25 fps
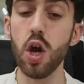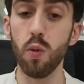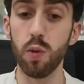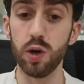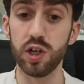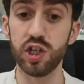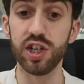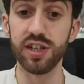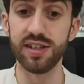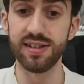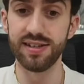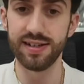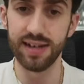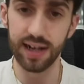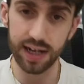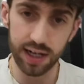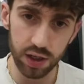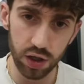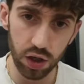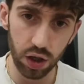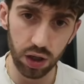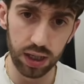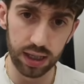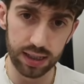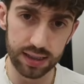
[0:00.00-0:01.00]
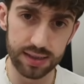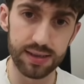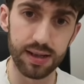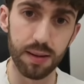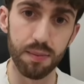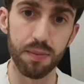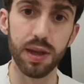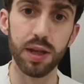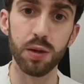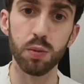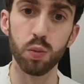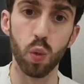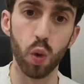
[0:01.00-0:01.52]
which is signal that
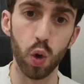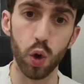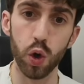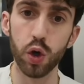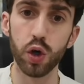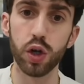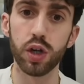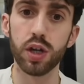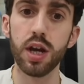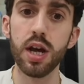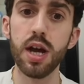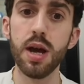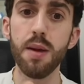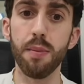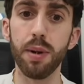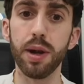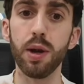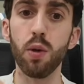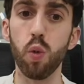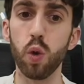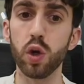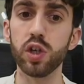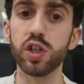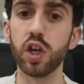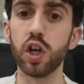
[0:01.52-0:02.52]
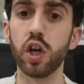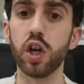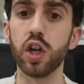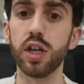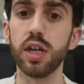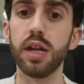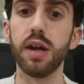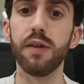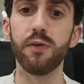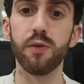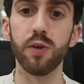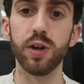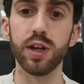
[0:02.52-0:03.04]
something worked, but it wasn't good
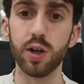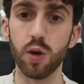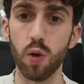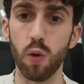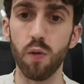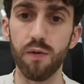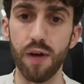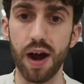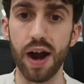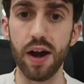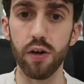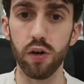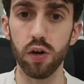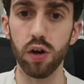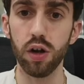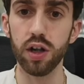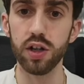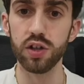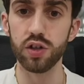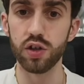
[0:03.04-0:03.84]
enough for it to go viral.